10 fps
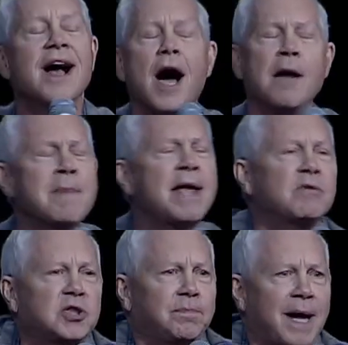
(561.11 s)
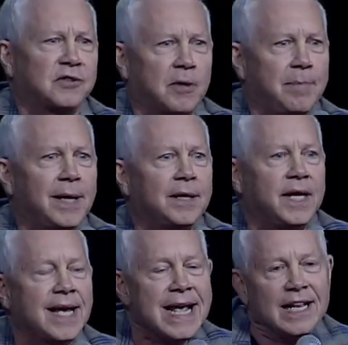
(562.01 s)
our main
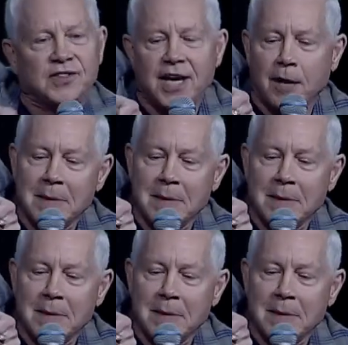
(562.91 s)
responsibility is to help